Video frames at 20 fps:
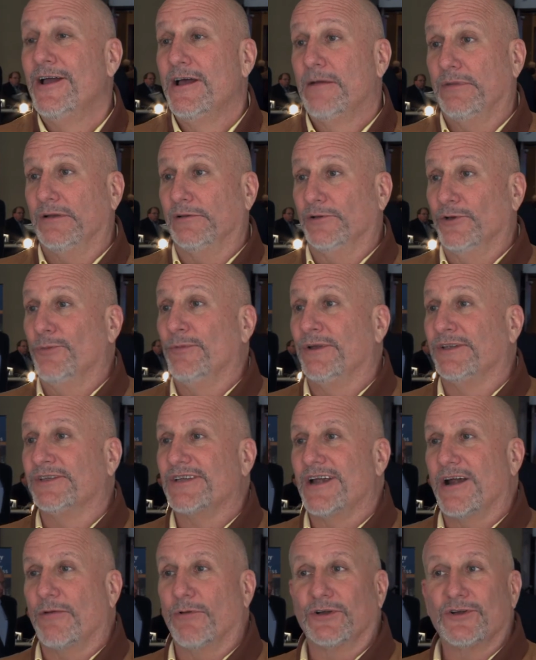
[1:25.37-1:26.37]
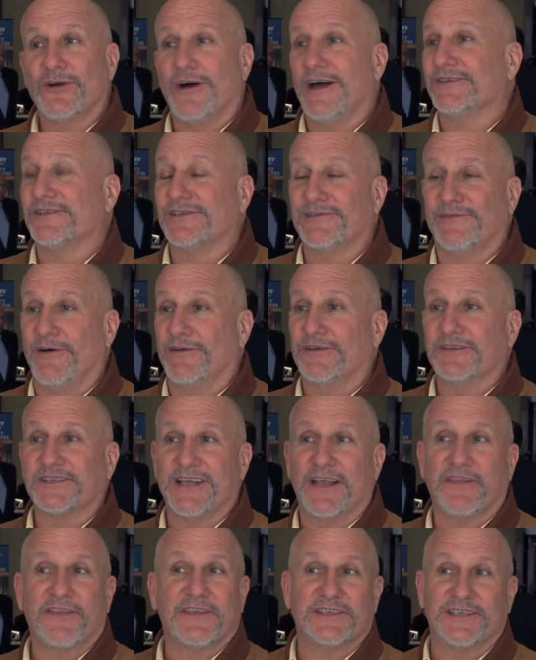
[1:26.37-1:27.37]
but lumens are what causes
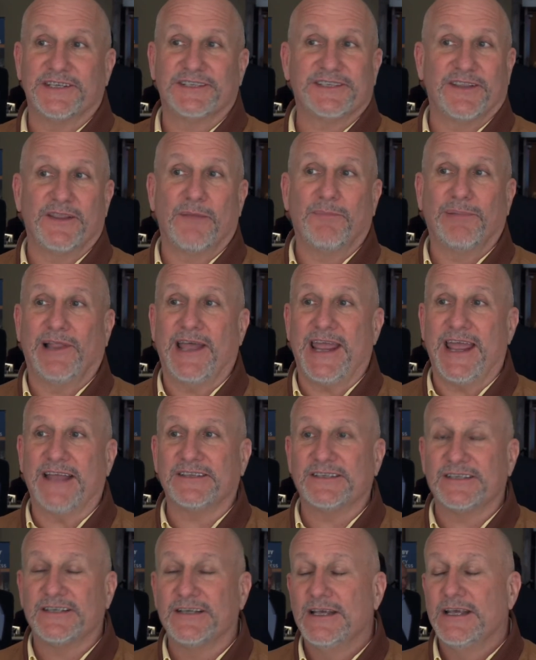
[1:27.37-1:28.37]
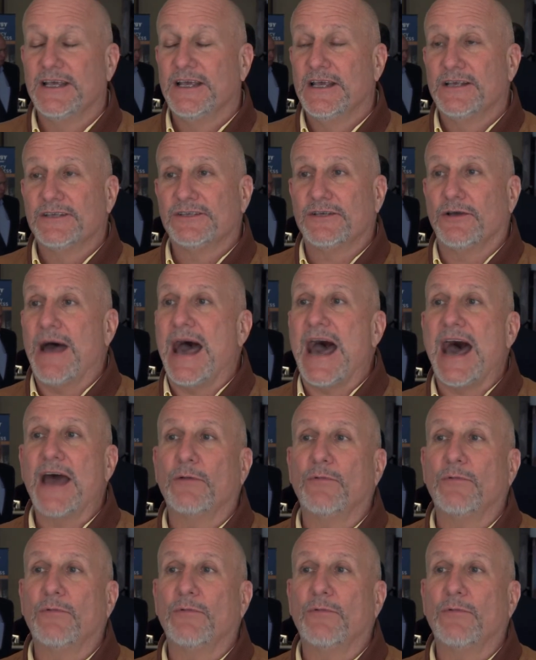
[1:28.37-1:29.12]
photosynthesis in the plants. So how